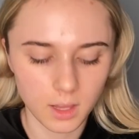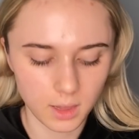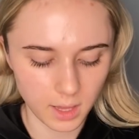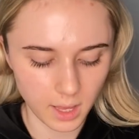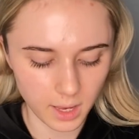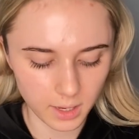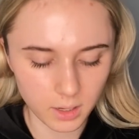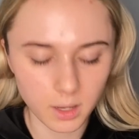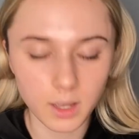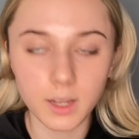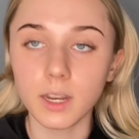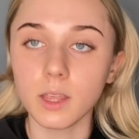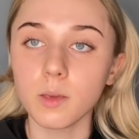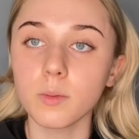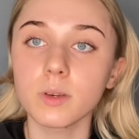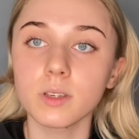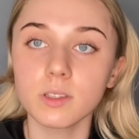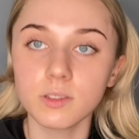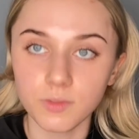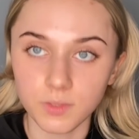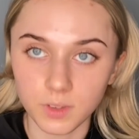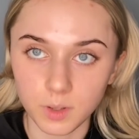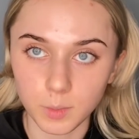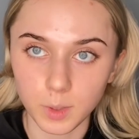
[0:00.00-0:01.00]
Like her name
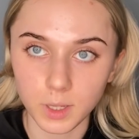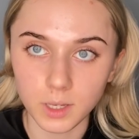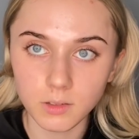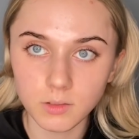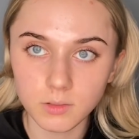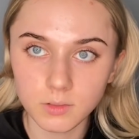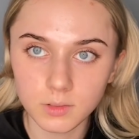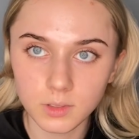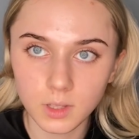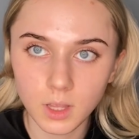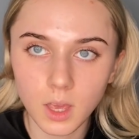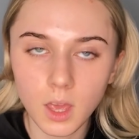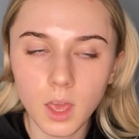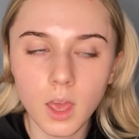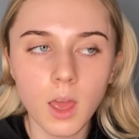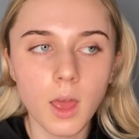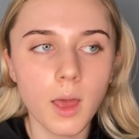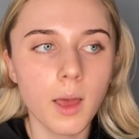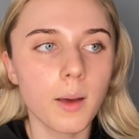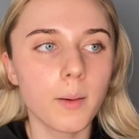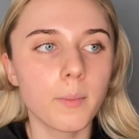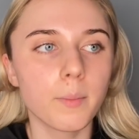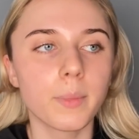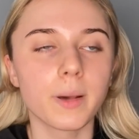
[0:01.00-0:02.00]
is Phoebe
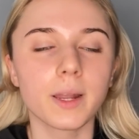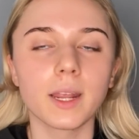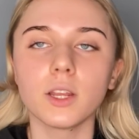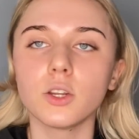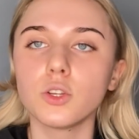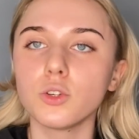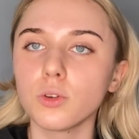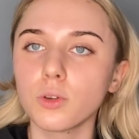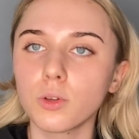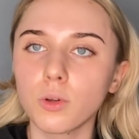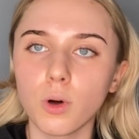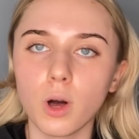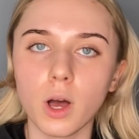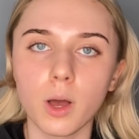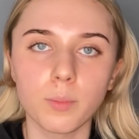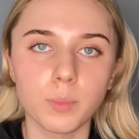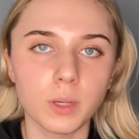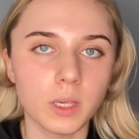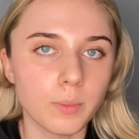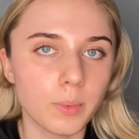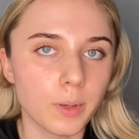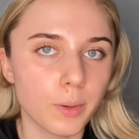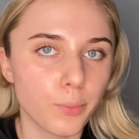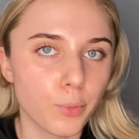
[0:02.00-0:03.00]
but I do call her
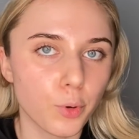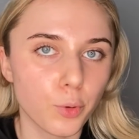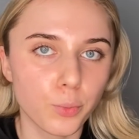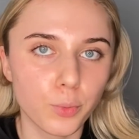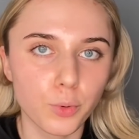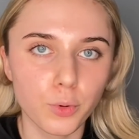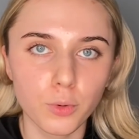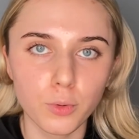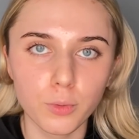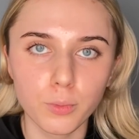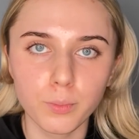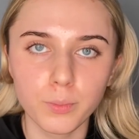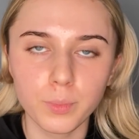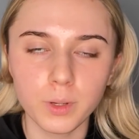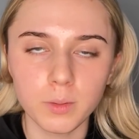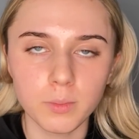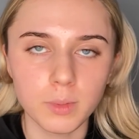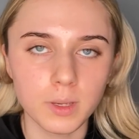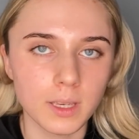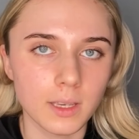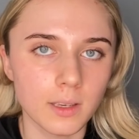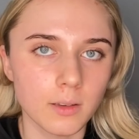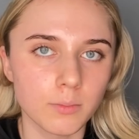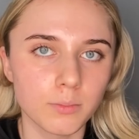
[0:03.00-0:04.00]
pee pee poo poo,
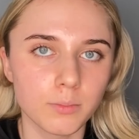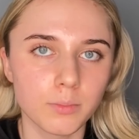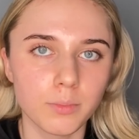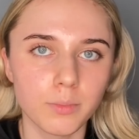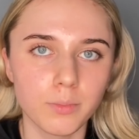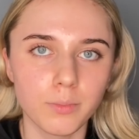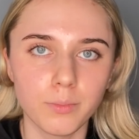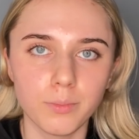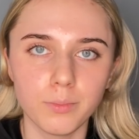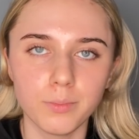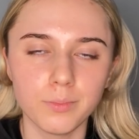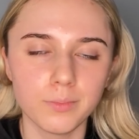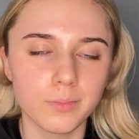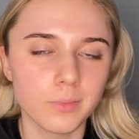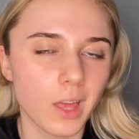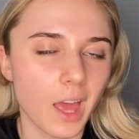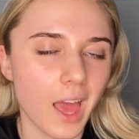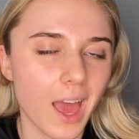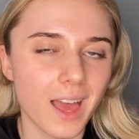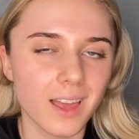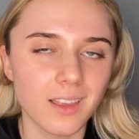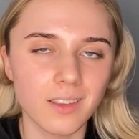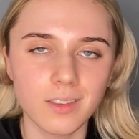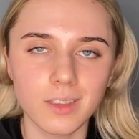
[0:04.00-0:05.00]
BB,
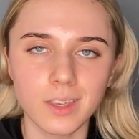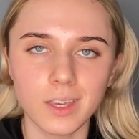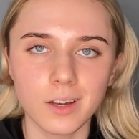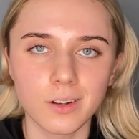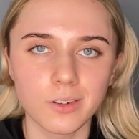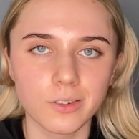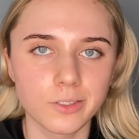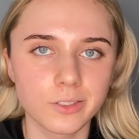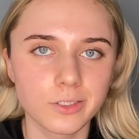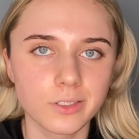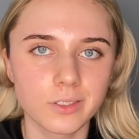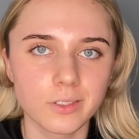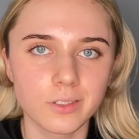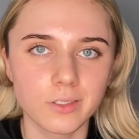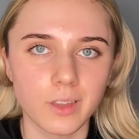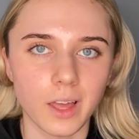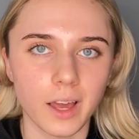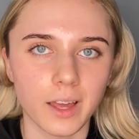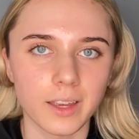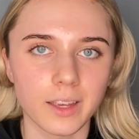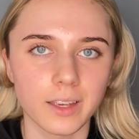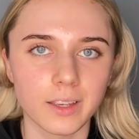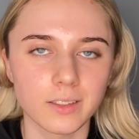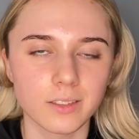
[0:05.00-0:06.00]
anything else
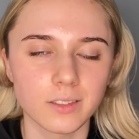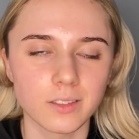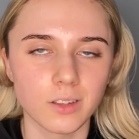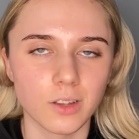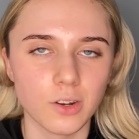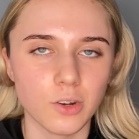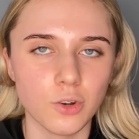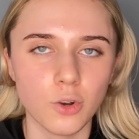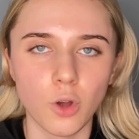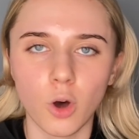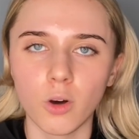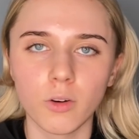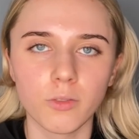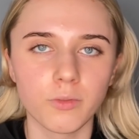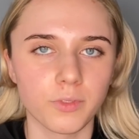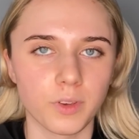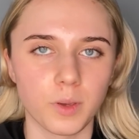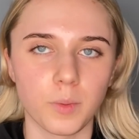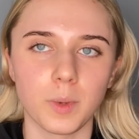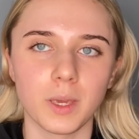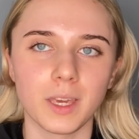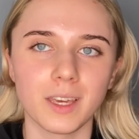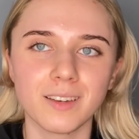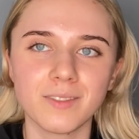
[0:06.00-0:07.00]
that is not Phoebe.